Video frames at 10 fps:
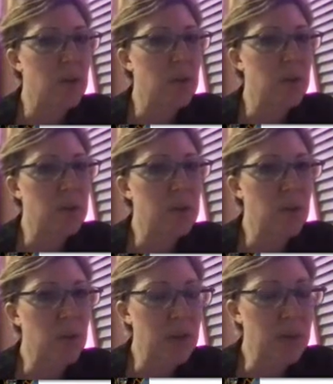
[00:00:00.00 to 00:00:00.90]
which is
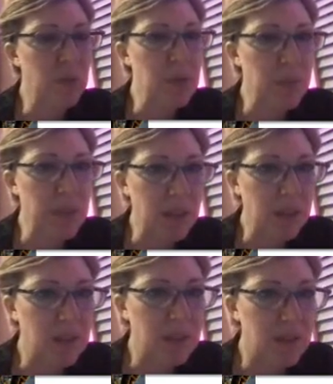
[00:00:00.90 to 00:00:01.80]
incredible to
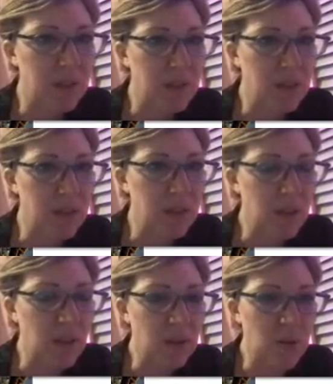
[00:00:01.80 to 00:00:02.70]
me.
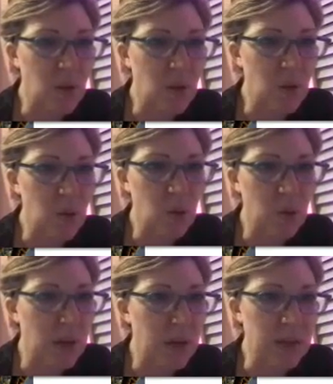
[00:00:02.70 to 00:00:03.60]
There's no
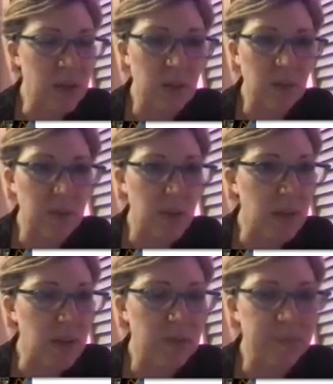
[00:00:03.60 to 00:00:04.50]
kind of
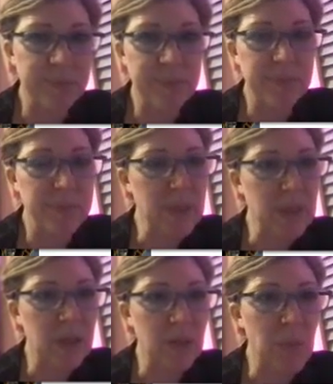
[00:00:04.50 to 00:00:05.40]

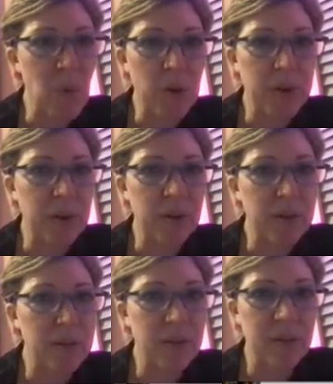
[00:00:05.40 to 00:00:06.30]
mortar,